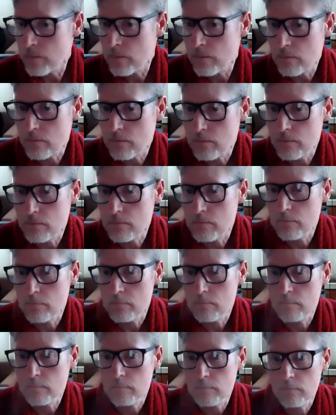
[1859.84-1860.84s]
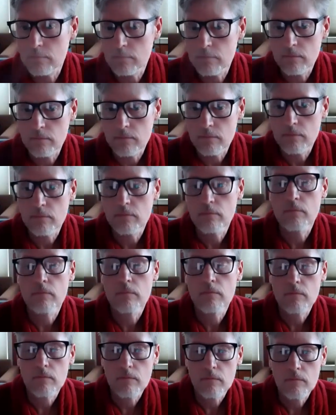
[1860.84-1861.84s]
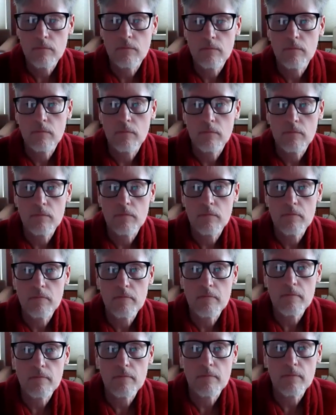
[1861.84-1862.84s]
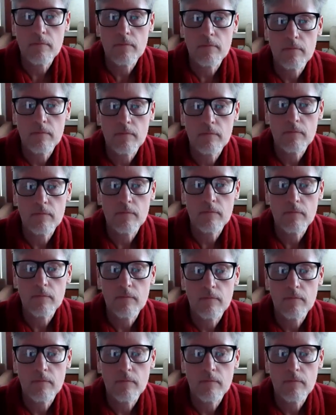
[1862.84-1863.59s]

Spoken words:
The person shown says nothing.